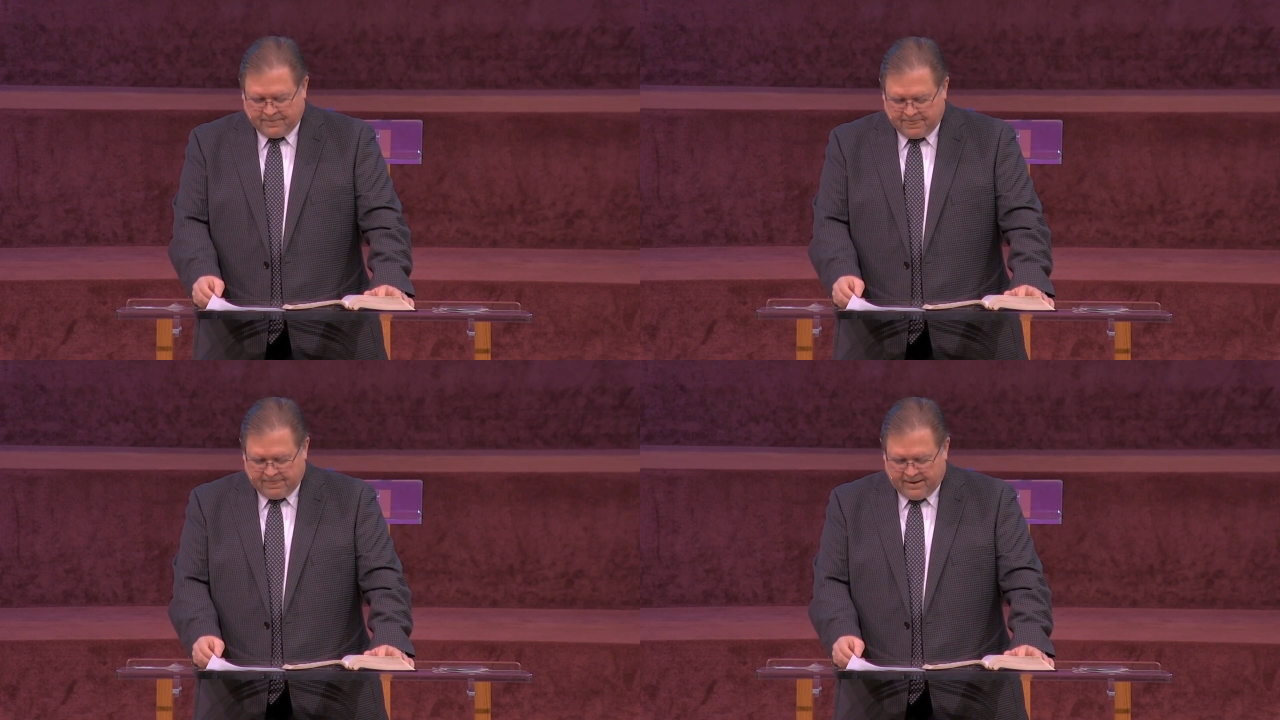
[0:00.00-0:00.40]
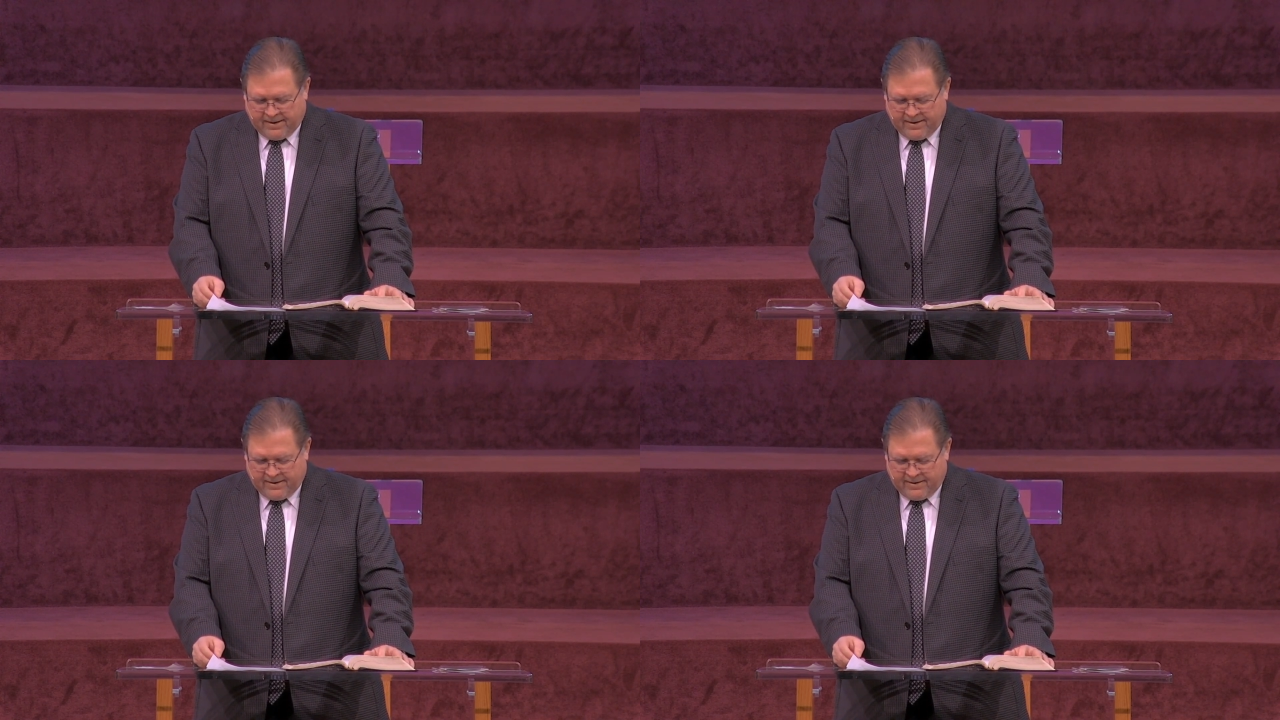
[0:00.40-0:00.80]

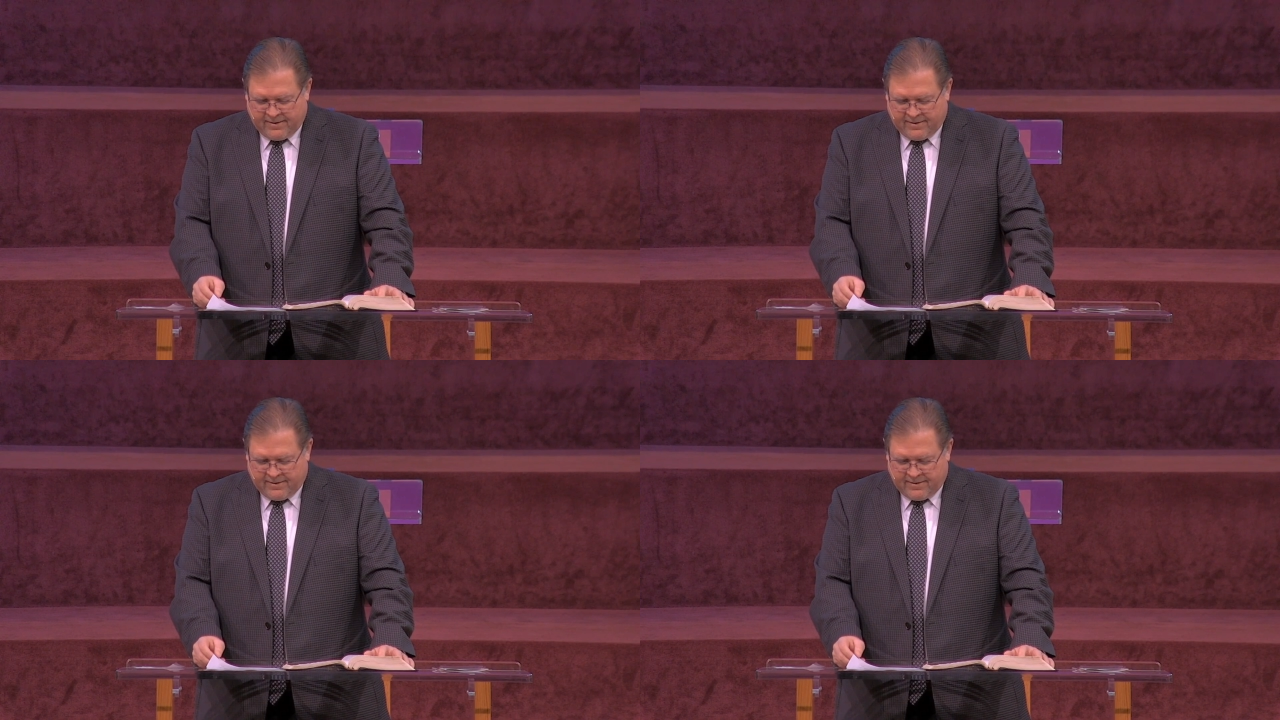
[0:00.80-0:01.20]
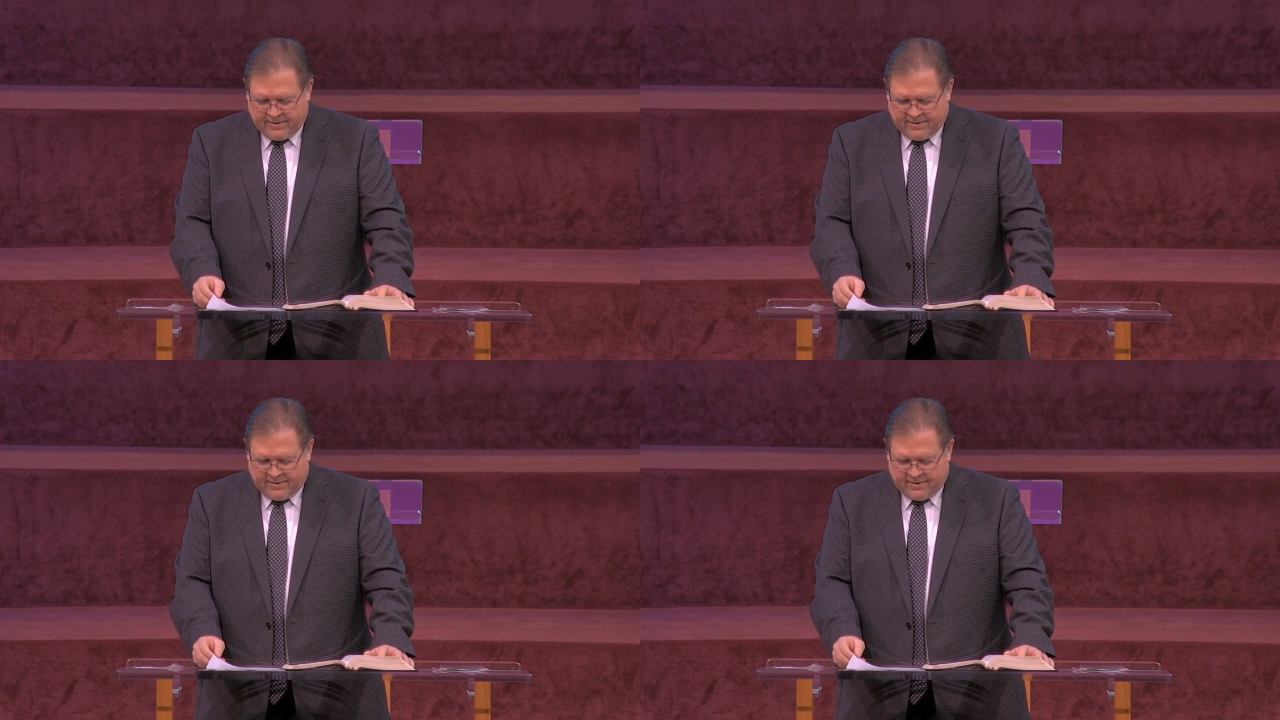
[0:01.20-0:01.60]

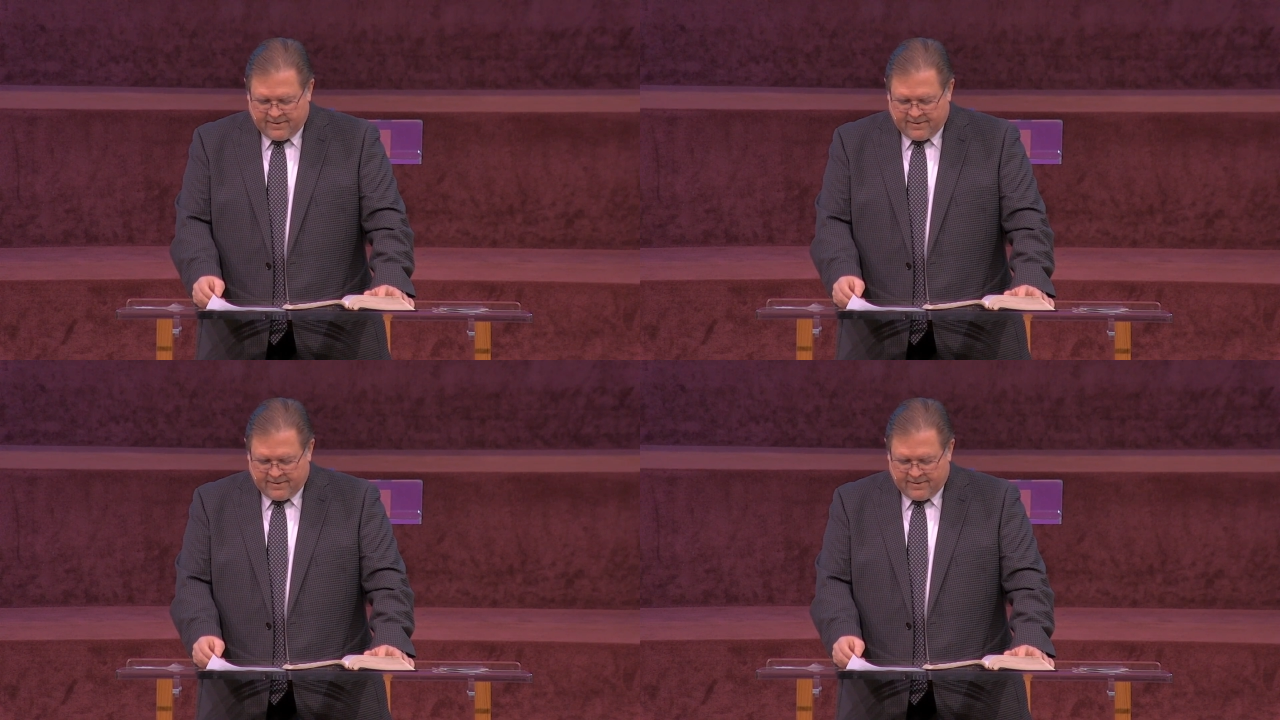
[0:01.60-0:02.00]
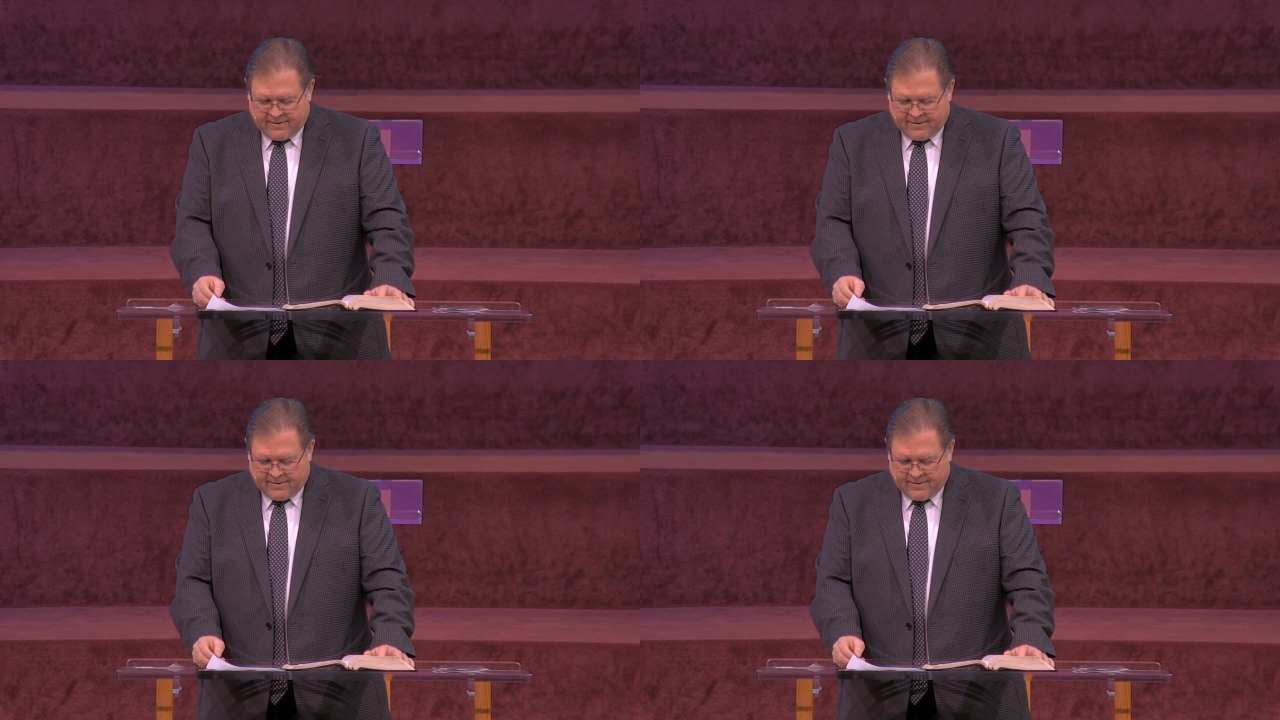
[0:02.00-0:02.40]

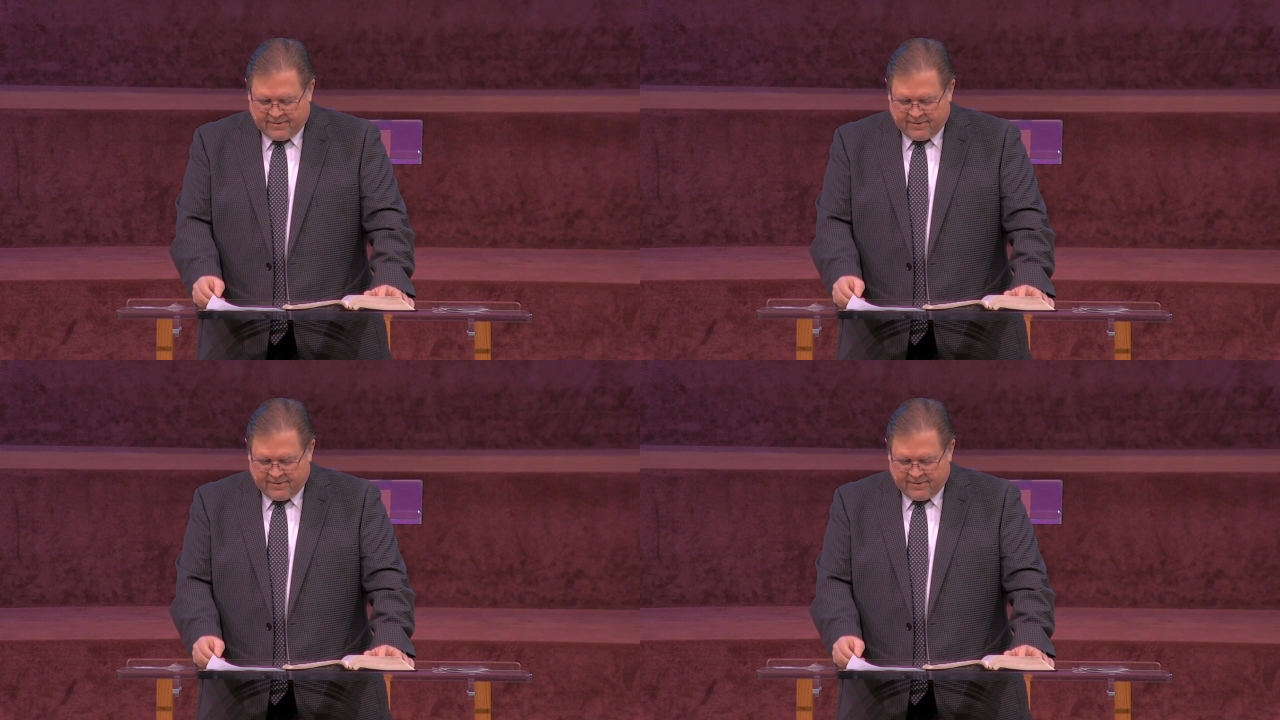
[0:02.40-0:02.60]
(no one is talking)